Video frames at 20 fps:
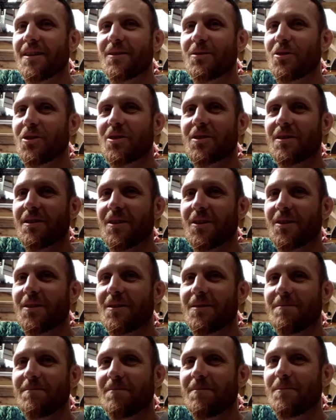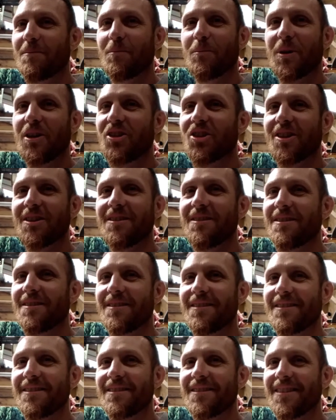Just like bitching,
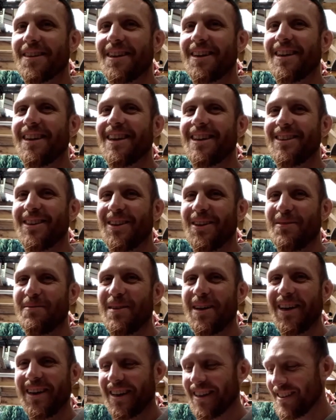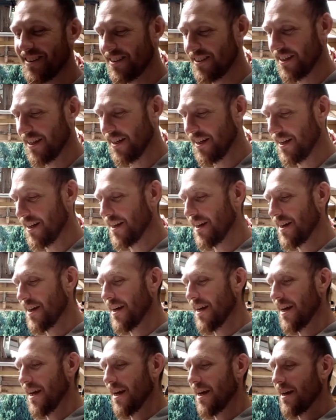as the Americans say.
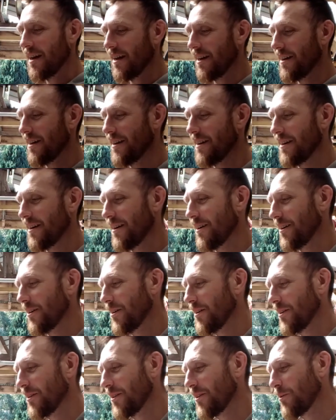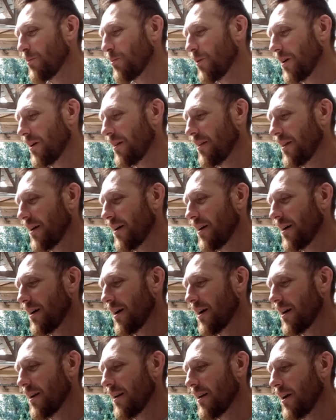Good work there.
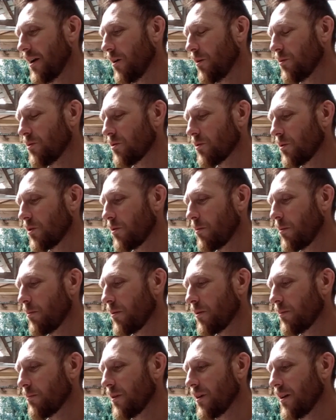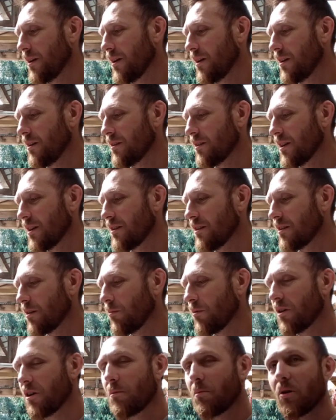And he also, I remember he said
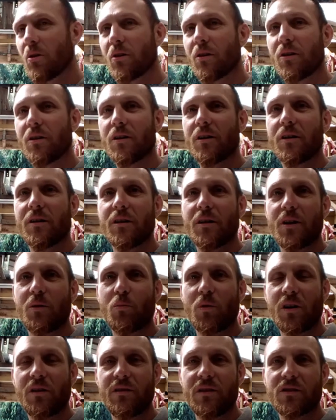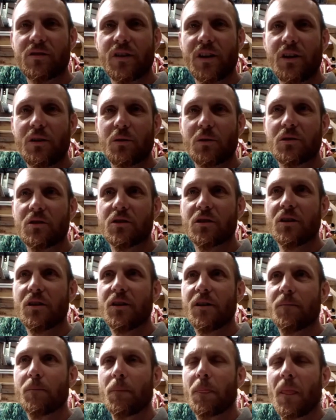something about in one of his videos,
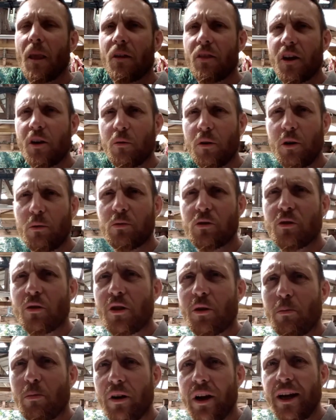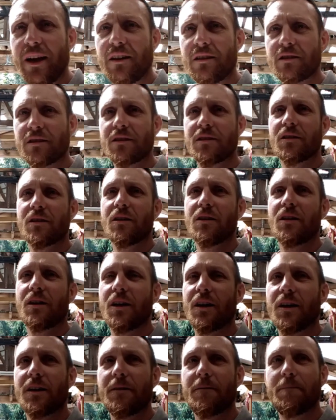I think when he was doing the brakes
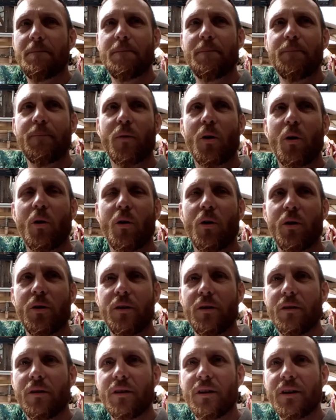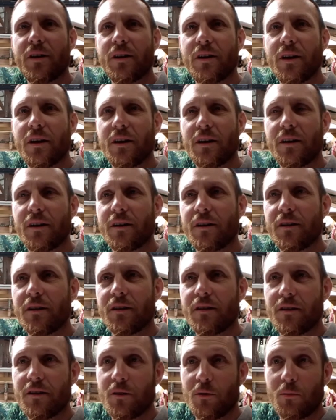on
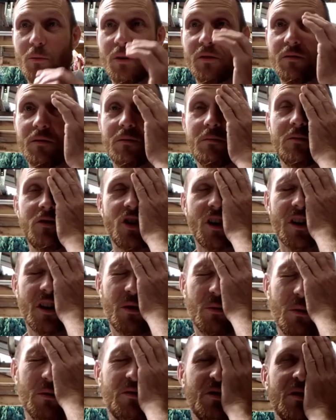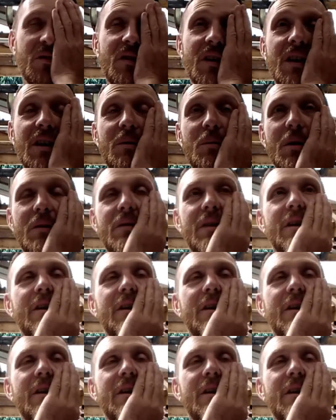the one Jaguar 150 or whatever